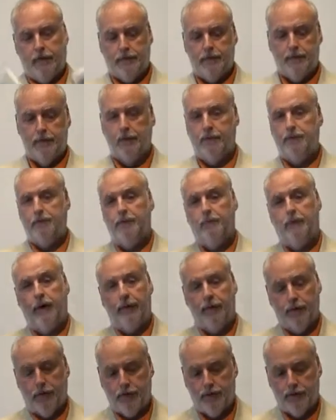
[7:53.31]
In terms of
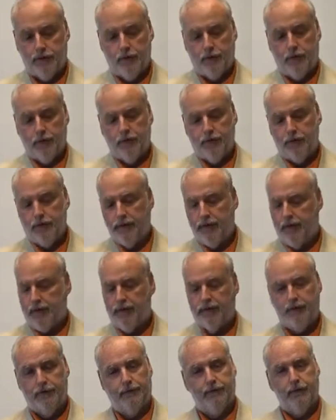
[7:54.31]

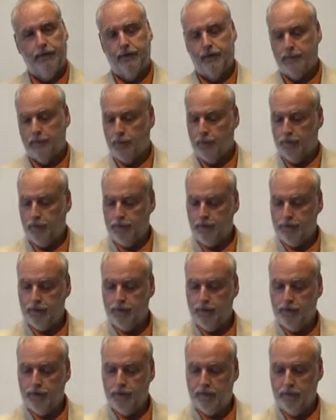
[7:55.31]
microcontrollers, it's a very important
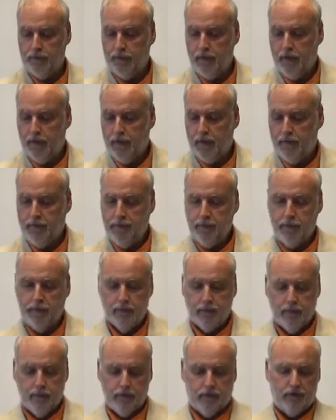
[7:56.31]
skill. You
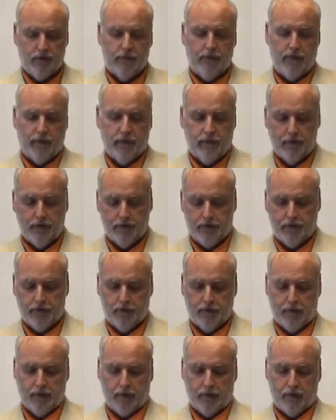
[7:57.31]
can do
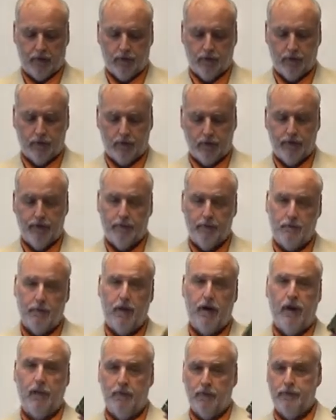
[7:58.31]
experiments literally in the
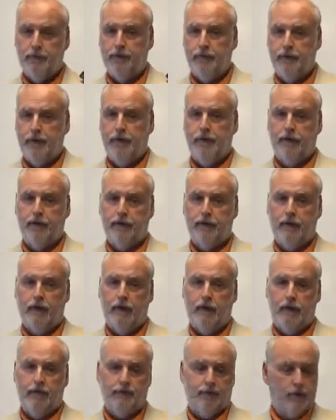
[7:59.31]
palm of your hand
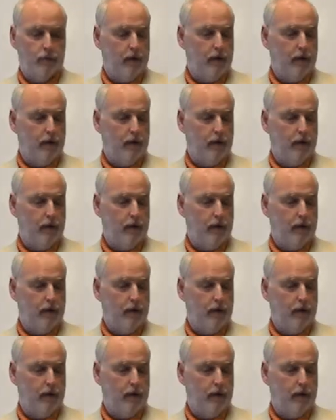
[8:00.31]
for